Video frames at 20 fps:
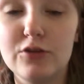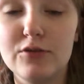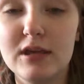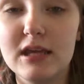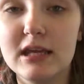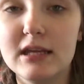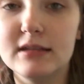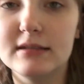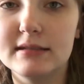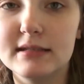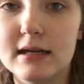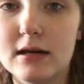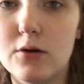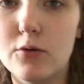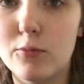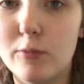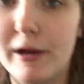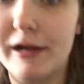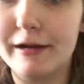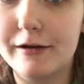you can't
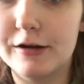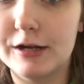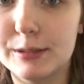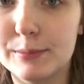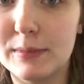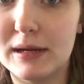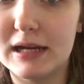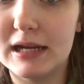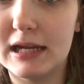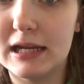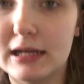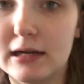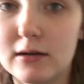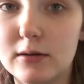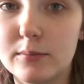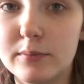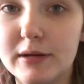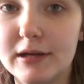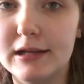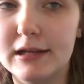tell where in my hair,
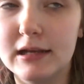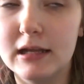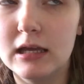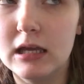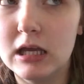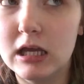but